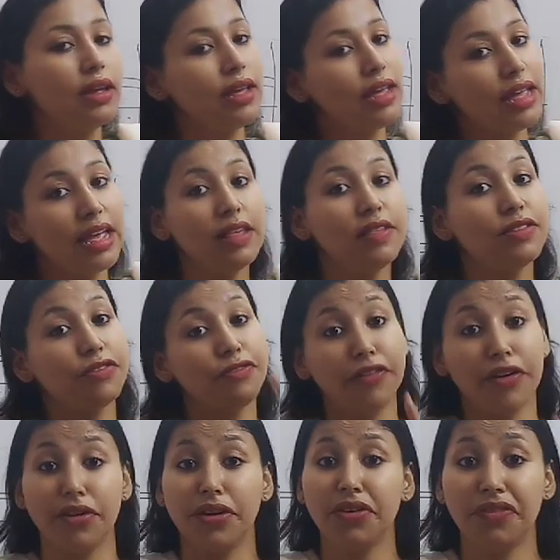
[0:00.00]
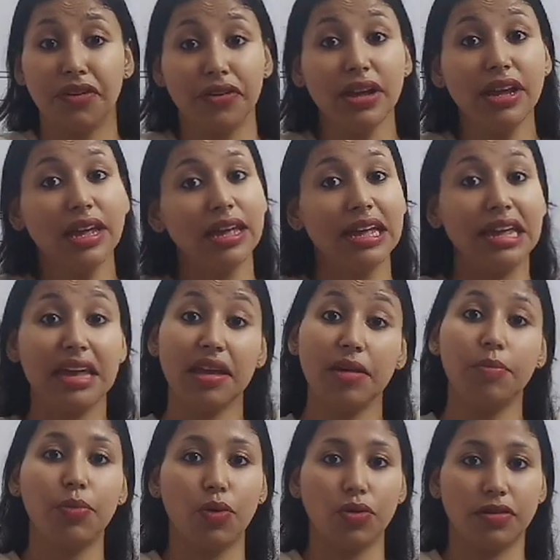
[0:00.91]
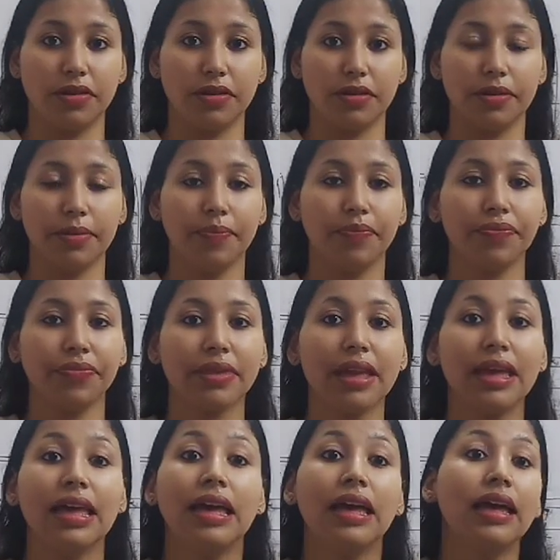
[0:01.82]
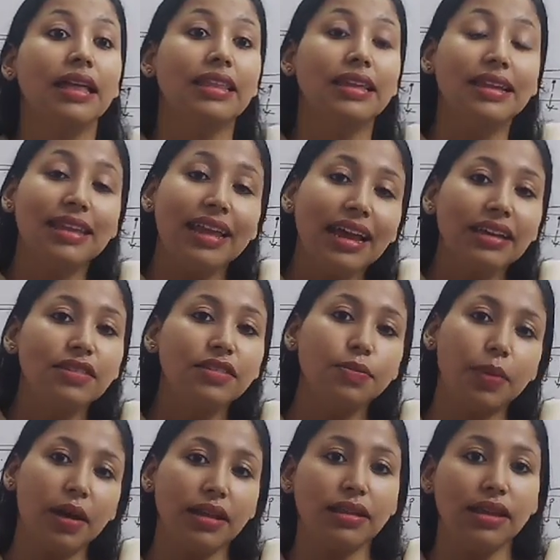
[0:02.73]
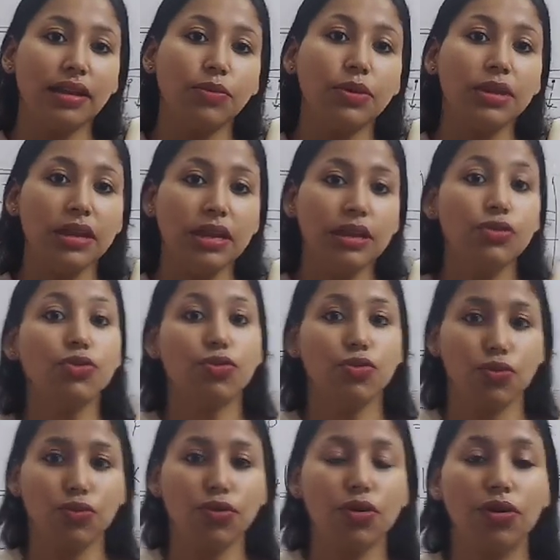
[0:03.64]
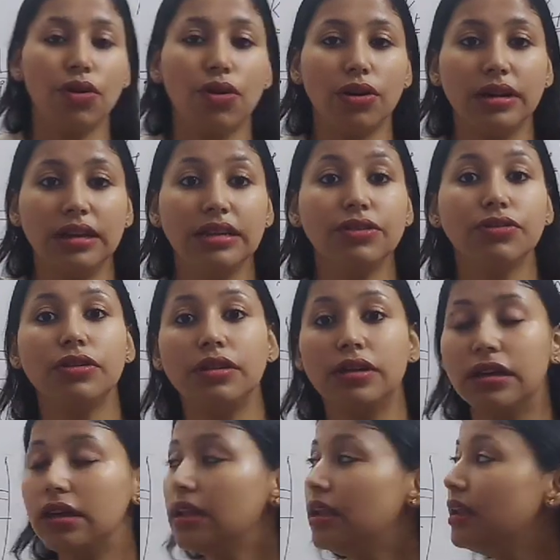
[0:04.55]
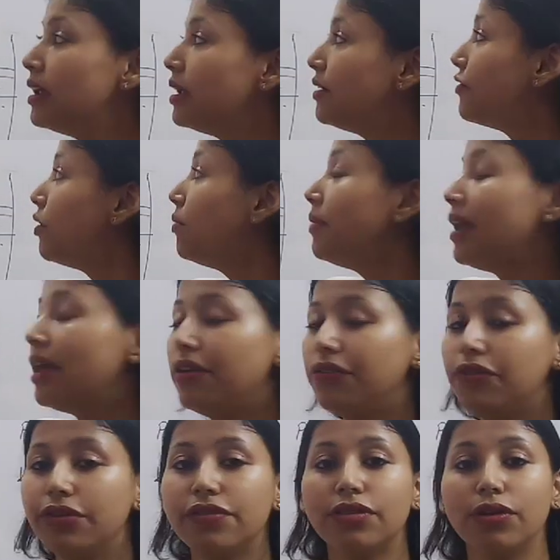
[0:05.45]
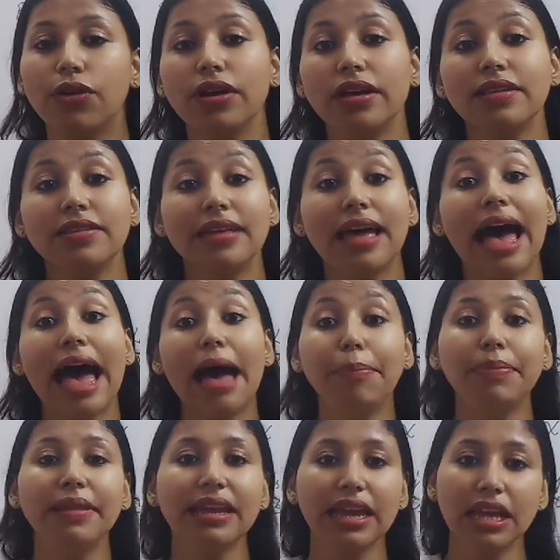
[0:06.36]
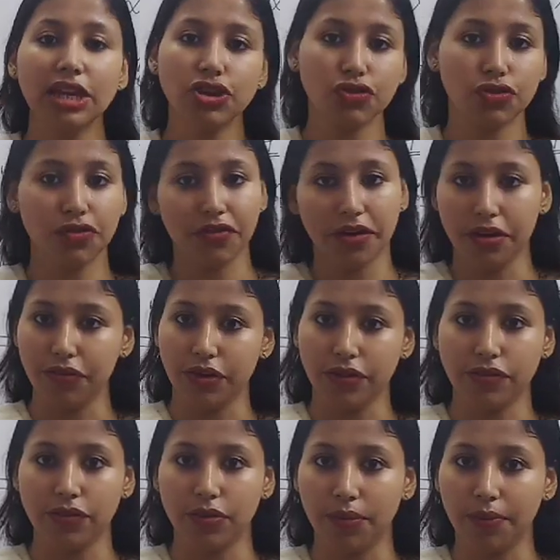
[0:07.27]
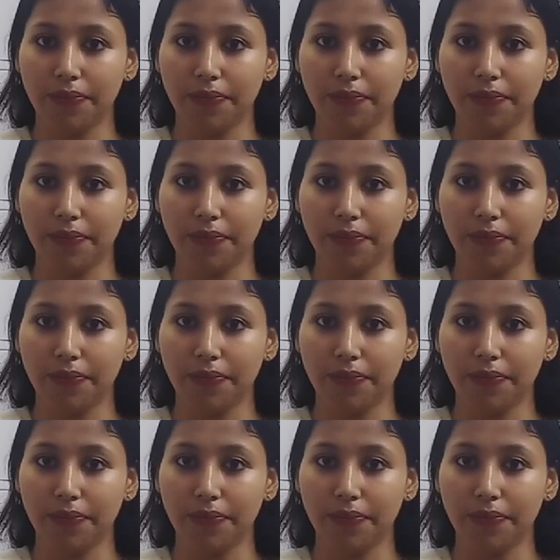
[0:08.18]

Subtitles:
It's very, very important. The next part that we need to do or need to learn from Henry's law is the application of Henry's law.